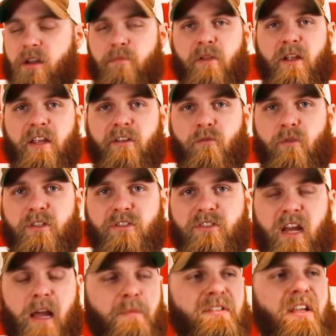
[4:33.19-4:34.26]
plenty of wrist
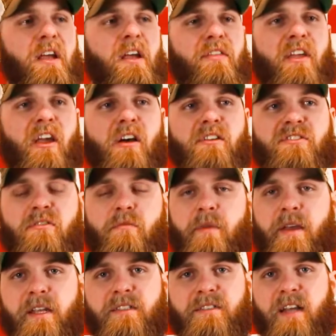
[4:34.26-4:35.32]
straps. They also
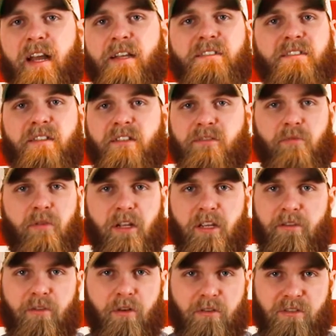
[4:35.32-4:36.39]
make sights, and there's plenty
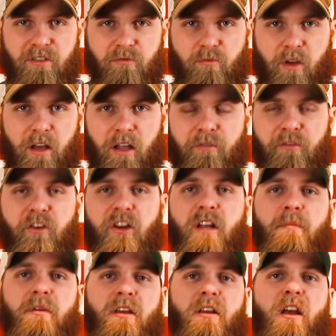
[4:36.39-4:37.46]
of those as well. If you're going to
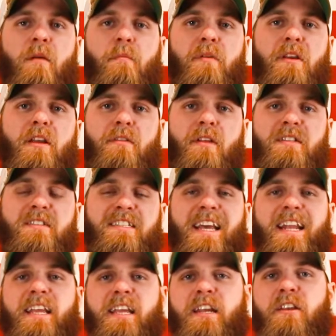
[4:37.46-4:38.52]
be a company that's
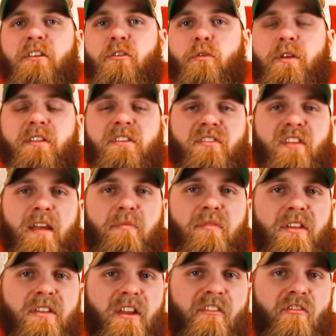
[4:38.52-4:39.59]
getting into doing the same
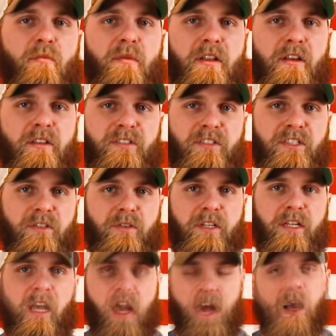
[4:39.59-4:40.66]
thing that everybody else is doing,
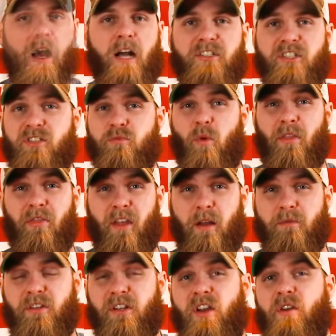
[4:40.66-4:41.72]
I just want them
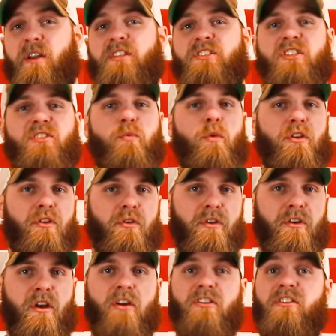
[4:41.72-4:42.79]
to know, and I just want you to
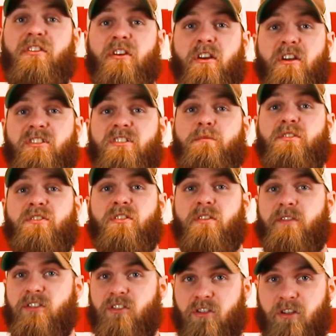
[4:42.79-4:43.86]
know that their customer
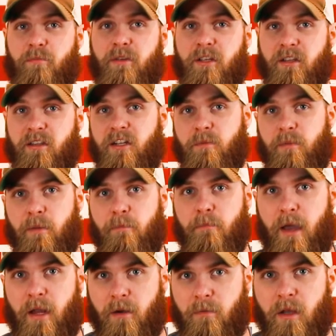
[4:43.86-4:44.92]
service could be a little bit
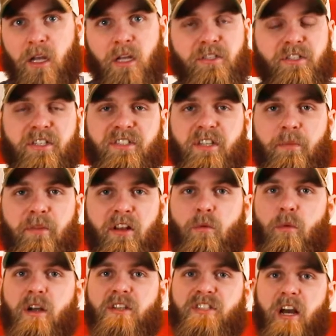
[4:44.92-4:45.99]
better. Just something to
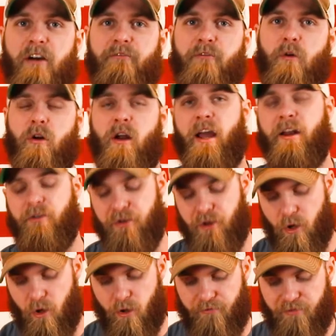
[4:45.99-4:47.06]
watch out for. I don't
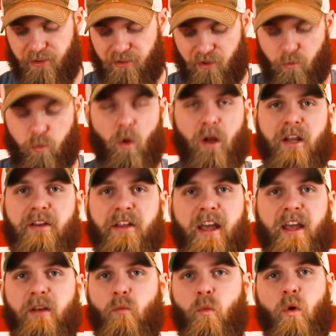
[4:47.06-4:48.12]
know if this is 1 in
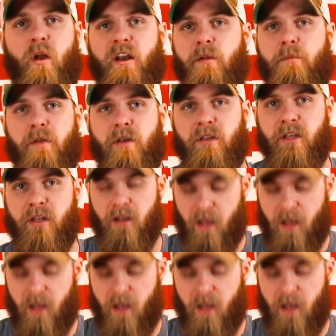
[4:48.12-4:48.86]
10, 1 in a million.